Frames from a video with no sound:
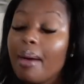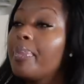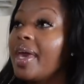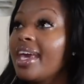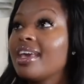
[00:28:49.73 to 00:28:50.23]
I'm
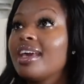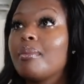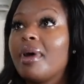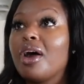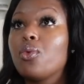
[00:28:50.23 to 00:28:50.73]
picky
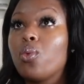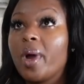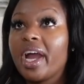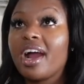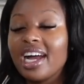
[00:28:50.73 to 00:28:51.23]
about
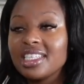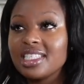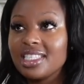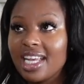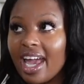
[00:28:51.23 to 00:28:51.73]
where I
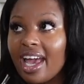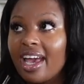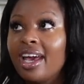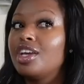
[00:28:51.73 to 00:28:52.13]
stay.